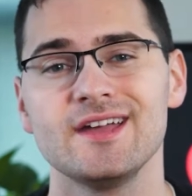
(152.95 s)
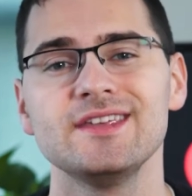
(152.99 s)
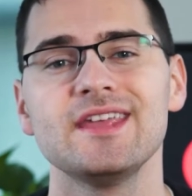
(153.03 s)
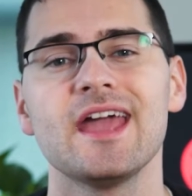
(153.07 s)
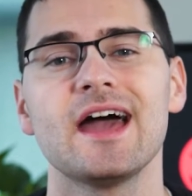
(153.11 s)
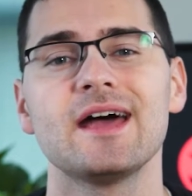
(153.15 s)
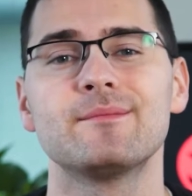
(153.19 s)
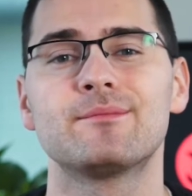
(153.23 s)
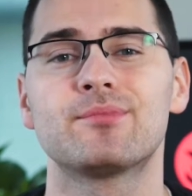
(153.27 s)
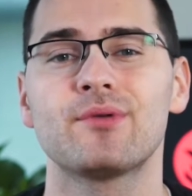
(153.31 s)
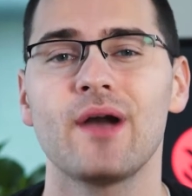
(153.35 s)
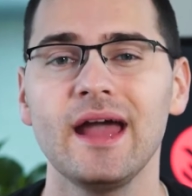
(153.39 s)

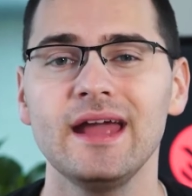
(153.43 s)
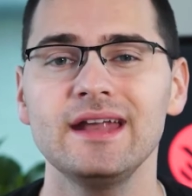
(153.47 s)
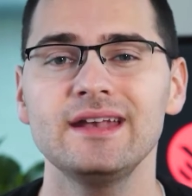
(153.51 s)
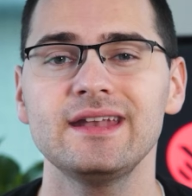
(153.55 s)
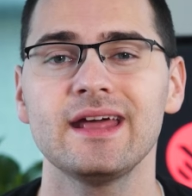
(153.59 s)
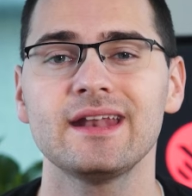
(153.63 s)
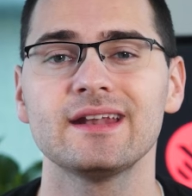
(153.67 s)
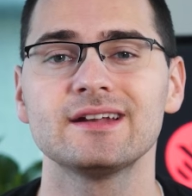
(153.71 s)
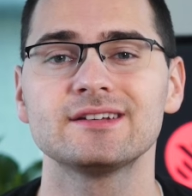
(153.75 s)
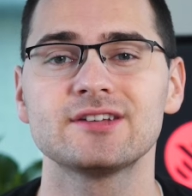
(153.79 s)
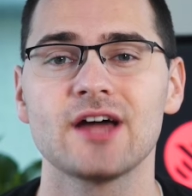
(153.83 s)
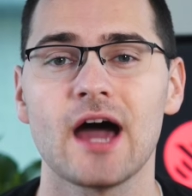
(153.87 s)
Yet Bright
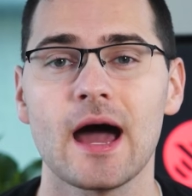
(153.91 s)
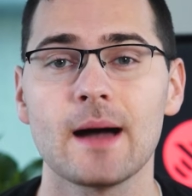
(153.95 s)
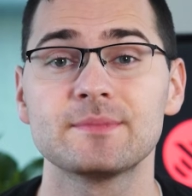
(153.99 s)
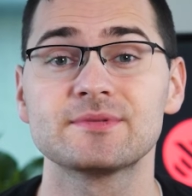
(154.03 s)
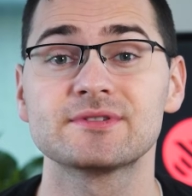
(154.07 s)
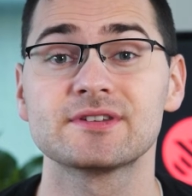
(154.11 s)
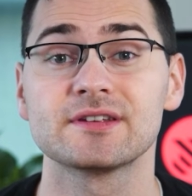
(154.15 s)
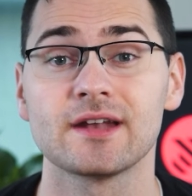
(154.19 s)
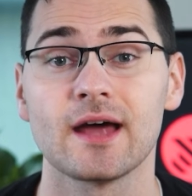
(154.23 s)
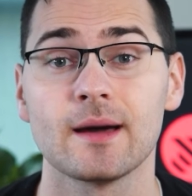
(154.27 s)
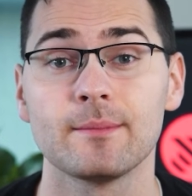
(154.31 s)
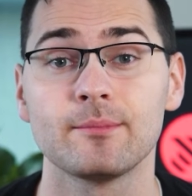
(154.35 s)
Data
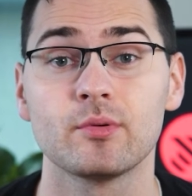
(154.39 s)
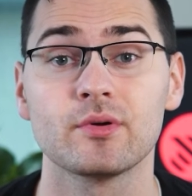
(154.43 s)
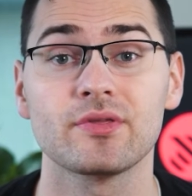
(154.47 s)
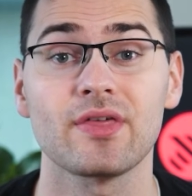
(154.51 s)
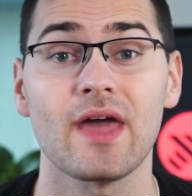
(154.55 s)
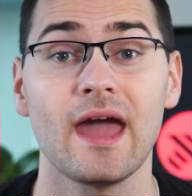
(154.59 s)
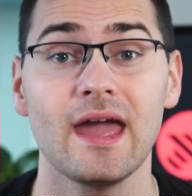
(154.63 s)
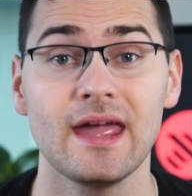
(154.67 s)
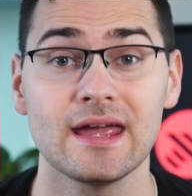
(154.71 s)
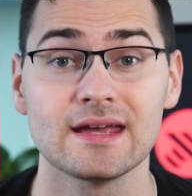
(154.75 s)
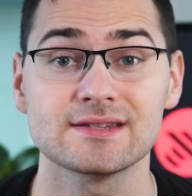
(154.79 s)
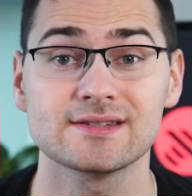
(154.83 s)
tops it up
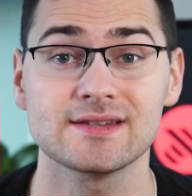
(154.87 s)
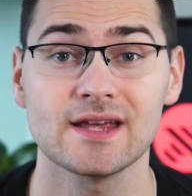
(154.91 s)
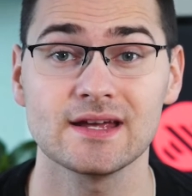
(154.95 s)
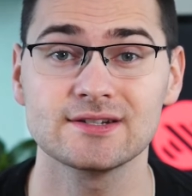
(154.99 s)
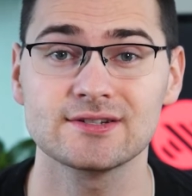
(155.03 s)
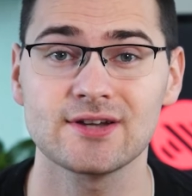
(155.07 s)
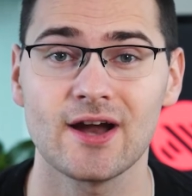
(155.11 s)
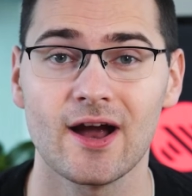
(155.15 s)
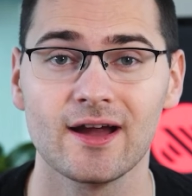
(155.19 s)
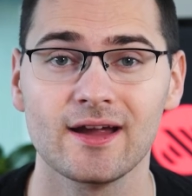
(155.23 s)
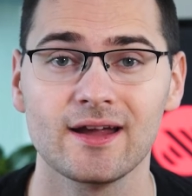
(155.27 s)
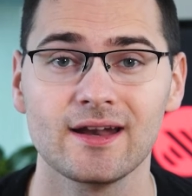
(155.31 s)
with
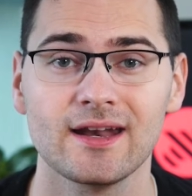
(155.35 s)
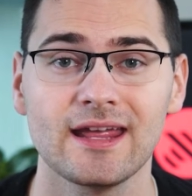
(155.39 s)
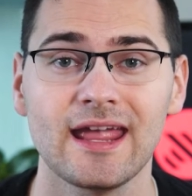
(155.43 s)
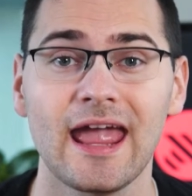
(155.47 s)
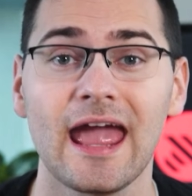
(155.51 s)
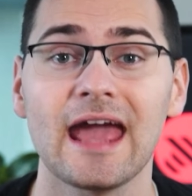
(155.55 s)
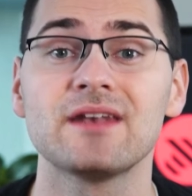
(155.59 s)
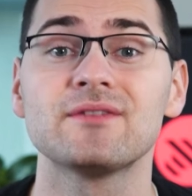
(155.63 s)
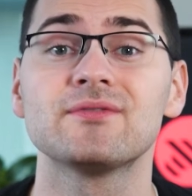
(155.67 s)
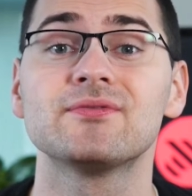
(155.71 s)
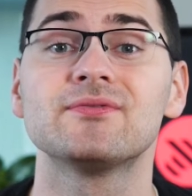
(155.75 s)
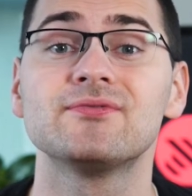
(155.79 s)
ASN
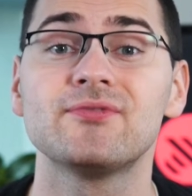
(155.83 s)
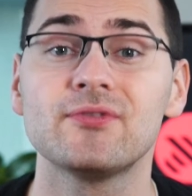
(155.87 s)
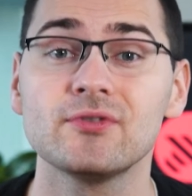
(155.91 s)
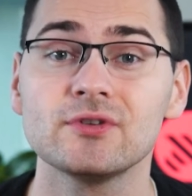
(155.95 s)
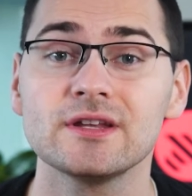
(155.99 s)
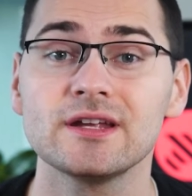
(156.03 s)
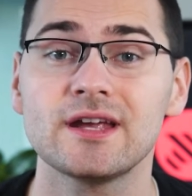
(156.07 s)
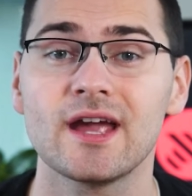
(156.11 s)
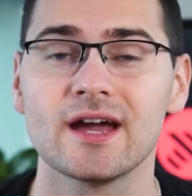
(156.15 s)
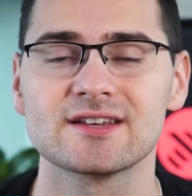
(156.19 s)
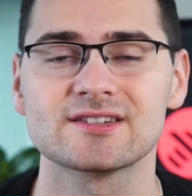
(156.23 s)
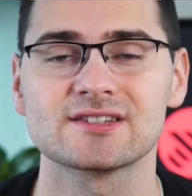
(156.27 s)
targeting and
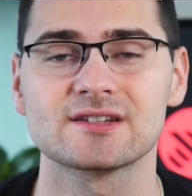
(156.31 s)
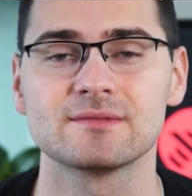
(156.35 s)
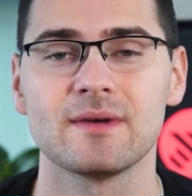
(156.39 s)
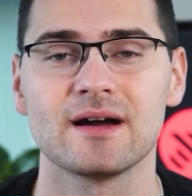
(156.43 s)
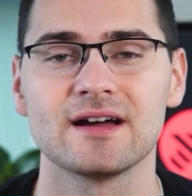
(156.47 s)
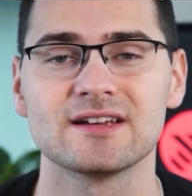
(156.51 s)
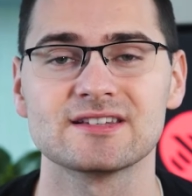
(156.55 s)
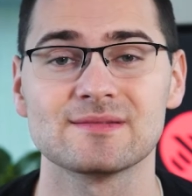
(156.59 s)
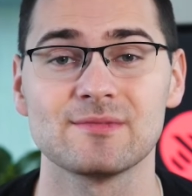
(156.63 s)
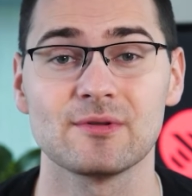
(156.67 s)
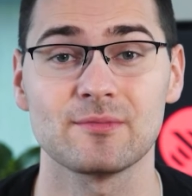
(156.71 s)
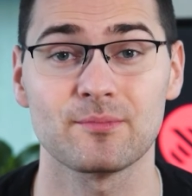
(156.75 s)
fully
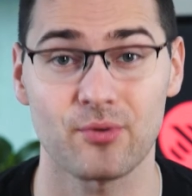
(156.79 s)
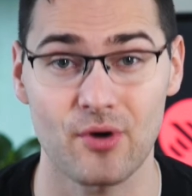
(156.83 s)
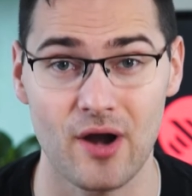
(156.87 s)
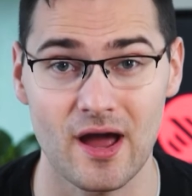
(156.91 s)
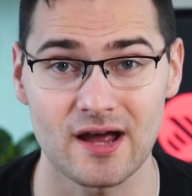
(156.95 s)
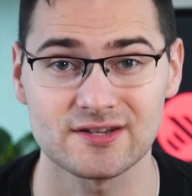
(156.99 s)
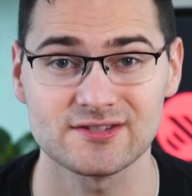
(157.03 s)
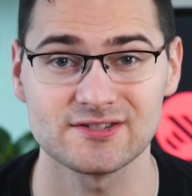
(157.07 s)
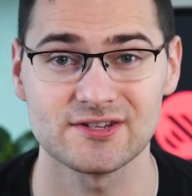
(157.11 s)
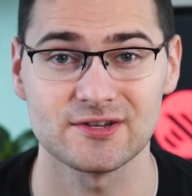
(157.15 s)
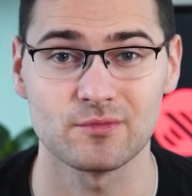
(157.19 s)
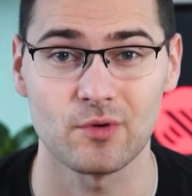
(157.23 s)
customizable
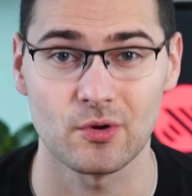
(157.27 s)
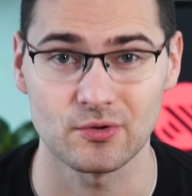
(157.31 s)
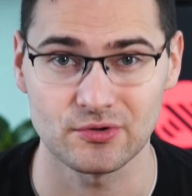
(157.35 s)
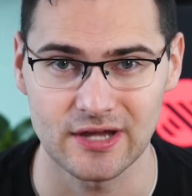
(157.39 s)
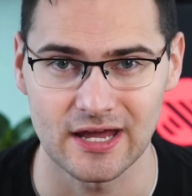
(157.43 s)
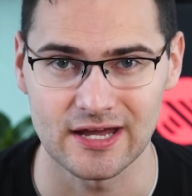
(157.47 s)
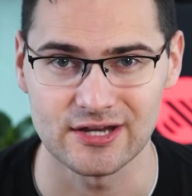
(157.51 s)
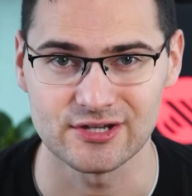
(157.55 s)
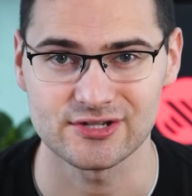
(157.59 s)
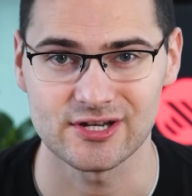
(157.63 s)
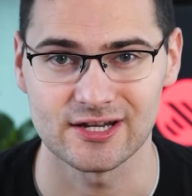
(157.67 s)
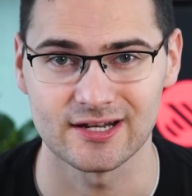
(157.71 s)
proxy
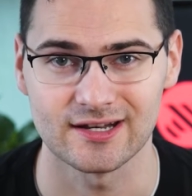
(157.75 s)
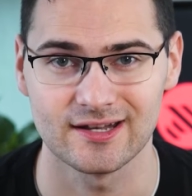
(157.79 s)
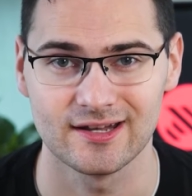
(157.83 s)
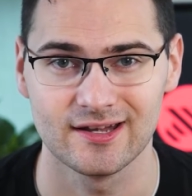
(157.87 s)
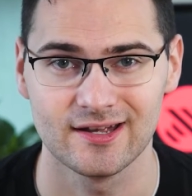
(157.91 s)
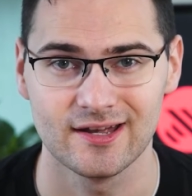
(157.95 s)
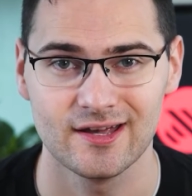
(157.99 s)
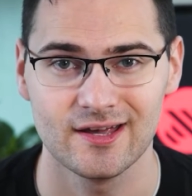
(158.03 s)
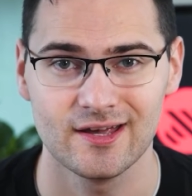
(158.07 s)
rotation.